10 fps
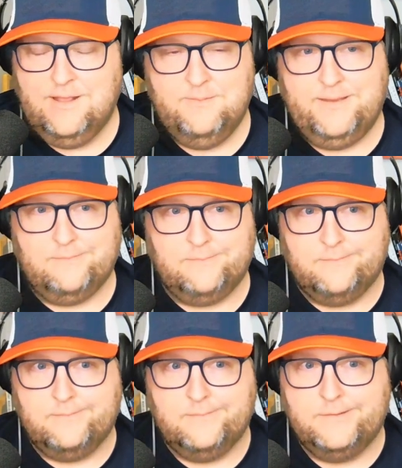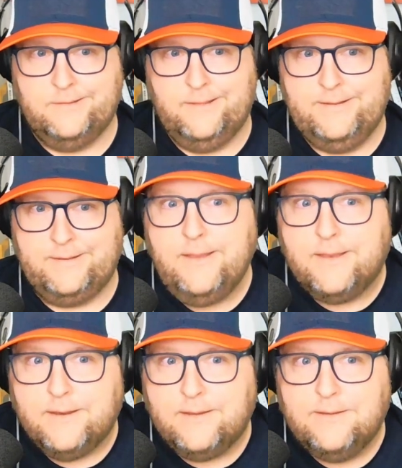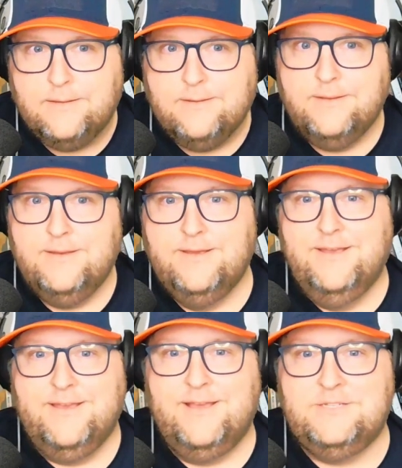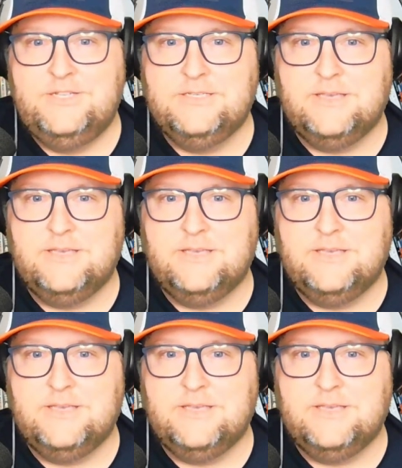And I'm like, yeah, it's on LinkedIn. And she's